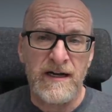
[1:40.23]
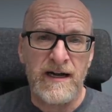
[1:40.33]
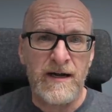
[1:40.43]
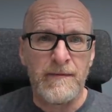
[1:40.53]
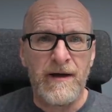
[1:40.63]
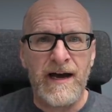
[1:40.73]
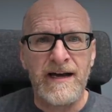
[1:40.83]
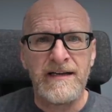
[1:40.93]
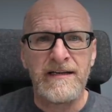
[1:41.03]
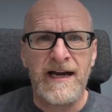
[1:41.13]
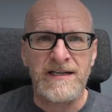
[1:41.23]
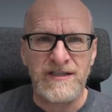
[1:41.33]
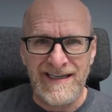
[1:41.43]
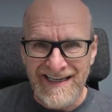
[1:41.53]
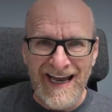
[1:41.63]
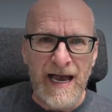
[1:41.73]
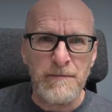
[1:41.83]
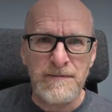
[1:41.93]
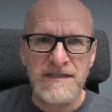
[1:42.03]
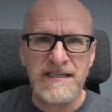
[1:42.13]
I actually
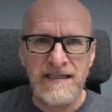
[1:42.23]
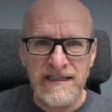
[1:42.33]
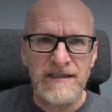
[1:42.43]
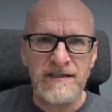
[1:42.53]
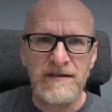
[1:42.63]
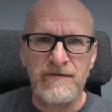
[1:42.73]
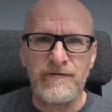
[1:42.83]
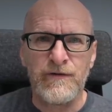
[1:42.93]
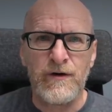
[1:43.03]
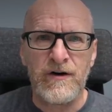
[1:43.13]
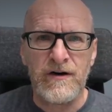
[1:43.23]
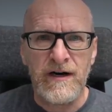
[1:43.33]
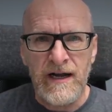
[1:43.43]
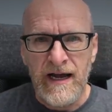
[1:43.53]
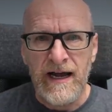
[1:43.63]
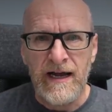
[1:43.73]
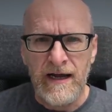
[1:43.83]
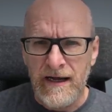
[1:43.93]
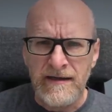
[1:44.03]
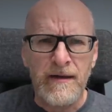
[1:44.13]
camped here for
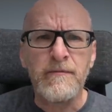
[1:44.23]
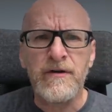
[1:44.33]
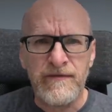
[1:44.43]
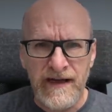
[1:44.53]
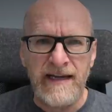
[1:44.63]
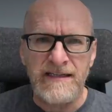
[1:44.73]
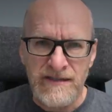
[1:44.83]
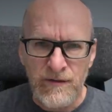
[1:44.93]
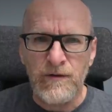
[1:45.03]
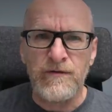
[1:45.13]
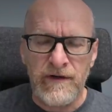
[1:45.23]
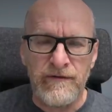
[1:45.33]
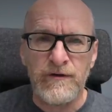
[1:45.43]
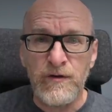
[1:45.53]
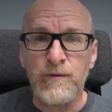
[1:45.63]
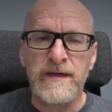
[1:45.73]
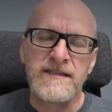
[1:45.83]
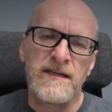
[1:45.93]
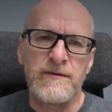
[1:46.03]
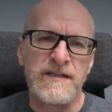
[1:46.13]
a number of nights over a few
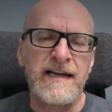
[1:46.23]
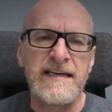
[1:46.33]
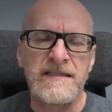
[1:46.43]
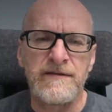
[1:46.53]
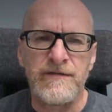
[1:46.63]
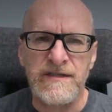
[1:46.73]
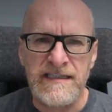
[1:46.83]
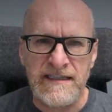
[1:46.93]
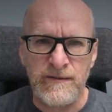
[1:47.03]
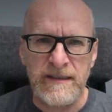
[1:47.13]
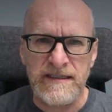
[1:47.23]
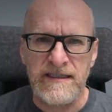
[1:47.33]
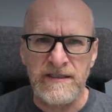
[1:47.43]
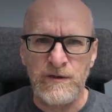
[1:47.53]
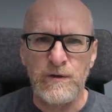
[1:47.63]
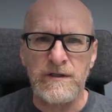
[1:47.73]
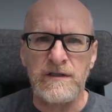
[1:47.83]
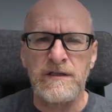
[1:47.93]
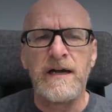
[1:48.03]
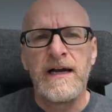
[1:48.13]
weeks. I was on Iceland for 6 weeks in
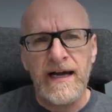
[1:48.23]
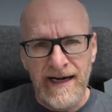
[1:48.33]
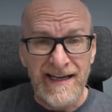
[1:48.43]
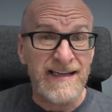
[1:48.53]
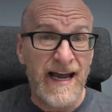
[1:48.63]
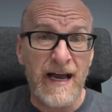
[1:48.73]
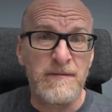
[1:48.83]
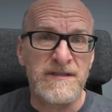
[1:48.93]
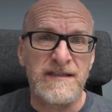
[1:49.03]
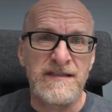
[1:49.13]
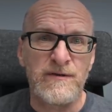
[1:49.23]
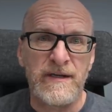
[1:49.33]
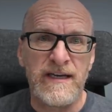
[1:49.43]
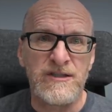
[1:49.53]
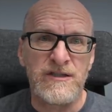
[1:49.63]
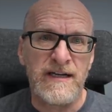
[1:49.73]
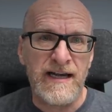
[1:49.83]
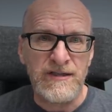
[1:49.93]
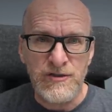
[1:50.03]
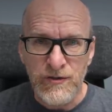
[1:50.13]
total, and I camped at this location.
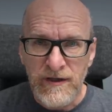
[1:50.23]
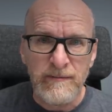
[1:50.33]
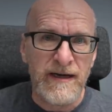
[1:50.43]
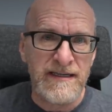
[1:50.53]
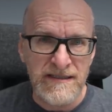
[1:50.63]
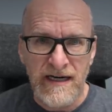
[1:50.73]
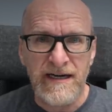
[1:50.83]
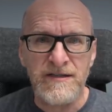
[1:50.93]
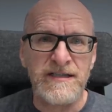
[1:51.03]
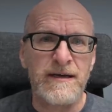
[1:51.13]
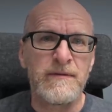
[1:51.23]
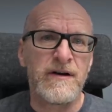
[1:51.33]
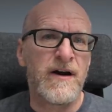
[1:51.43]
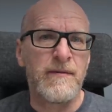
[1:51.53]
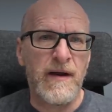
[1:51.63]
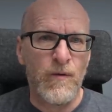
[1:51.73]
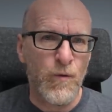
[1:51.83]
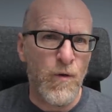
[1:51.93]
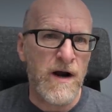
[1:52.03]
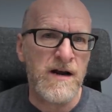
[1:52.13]
And during my entire time there, I met
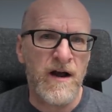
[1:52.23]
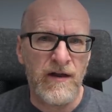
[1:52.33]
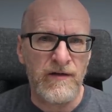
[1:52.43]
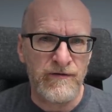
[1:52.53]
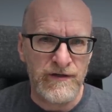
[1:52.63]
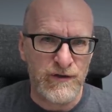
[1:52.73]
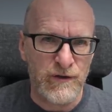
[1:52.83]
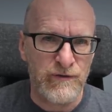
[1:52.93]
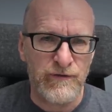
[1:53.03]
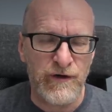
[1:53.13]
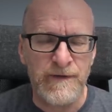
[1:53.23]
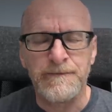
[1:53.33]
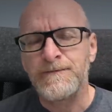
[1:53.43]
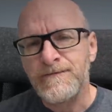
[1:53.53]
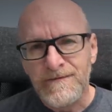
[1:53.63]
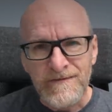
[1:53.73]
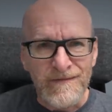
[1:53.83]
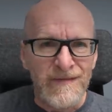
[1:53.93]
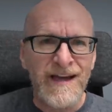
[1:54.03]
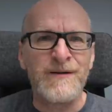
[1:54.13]
one other photographer.
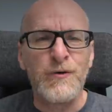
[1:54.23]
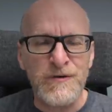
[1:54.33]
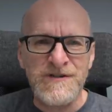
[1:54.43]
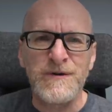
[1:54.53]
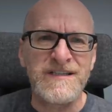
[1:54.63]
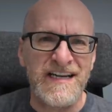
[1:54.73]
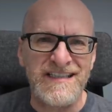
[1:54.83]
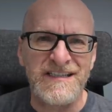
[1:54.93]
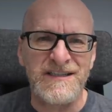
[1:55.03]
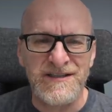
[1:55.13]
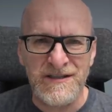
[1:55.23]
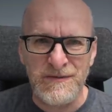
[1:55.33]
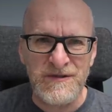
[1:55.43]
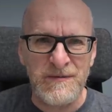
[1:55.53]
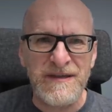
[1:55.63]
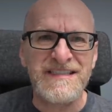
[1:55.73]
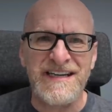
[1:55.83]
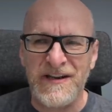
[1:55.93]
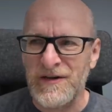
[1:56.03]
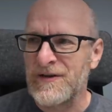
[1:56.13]
And we were so excited to be
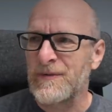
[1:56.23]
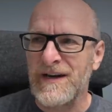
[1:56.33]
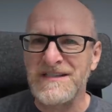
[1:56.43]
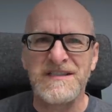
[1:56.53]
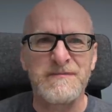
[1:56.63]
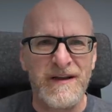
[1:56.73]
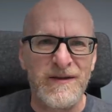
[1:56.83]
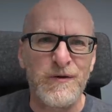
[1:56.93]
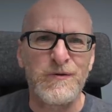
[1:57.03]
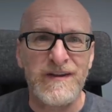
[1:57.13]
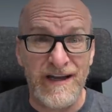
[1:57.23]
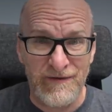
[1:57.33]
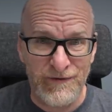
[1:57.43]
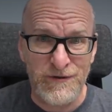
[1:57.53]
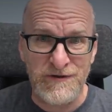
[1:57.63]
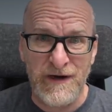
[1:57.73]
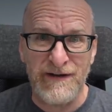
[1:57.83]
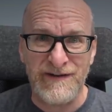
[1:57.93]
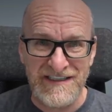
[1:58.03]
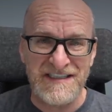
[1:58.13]
together that we actually spent the whole night
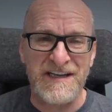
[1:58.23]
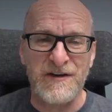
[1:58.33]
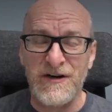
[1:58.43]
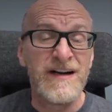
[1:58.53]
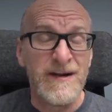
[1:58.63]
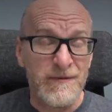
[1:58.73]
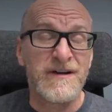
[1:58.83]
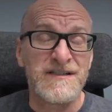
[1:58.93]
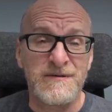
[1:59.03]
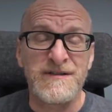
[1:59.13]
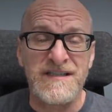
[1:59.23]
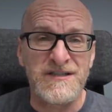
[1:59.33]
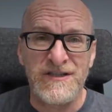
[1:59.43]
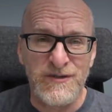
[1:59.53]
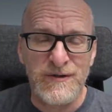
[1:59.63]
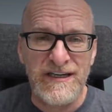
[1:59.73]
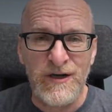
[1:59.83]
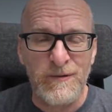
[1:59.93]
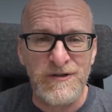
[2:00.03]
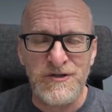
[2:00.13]
photographing together because it was such a
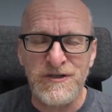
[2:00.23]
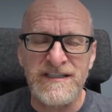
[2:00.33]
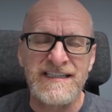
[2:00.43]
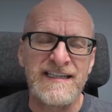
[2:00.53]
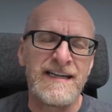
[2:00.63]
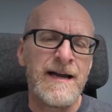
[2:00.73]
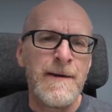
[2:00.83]
unique opportunity.